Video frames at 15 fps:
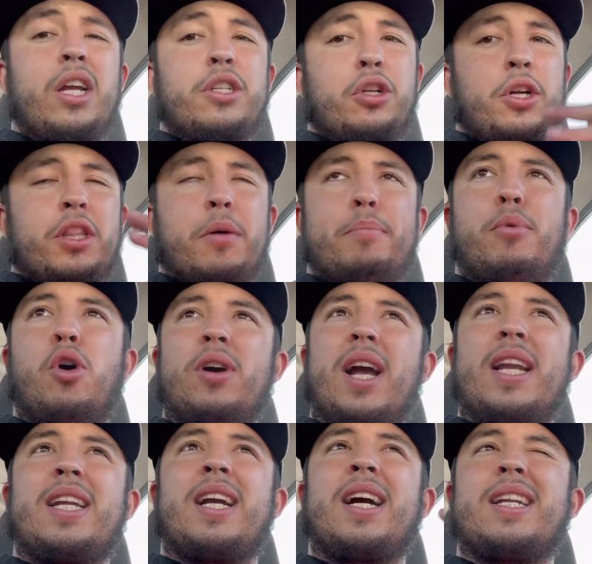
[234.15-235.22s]
During the bulk, I
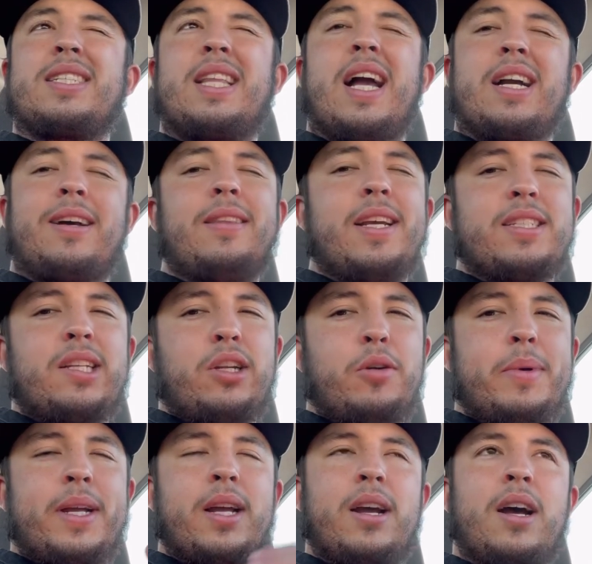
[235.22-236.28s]
did kind of slack on legs a little
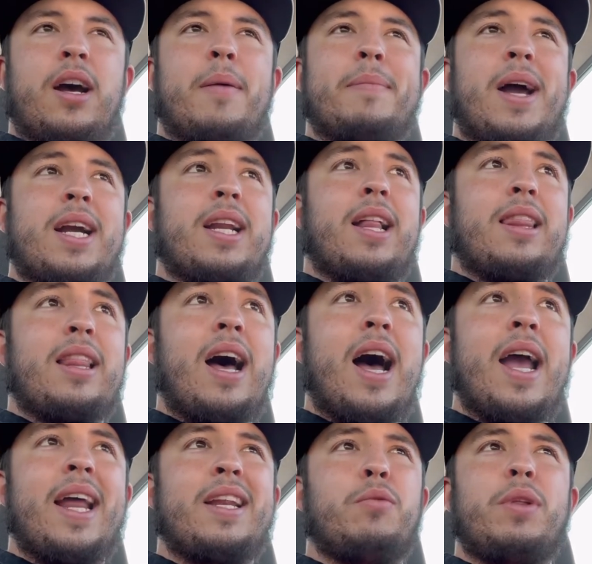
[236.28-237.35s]
bit. I'm not going to
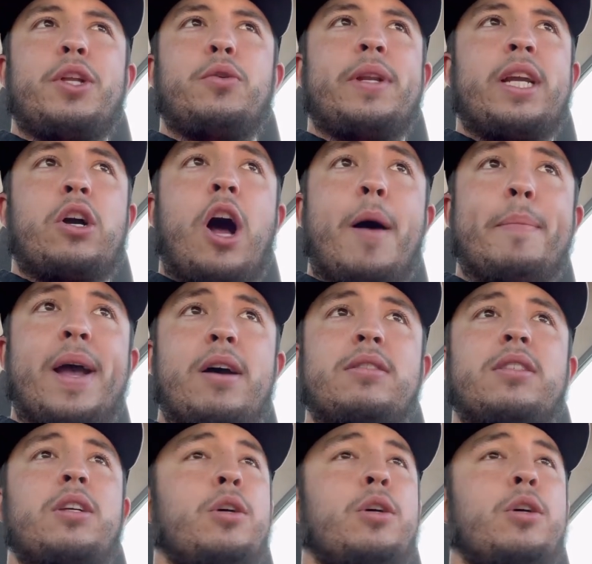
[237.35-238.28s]
lie. I didn't really do any compounds.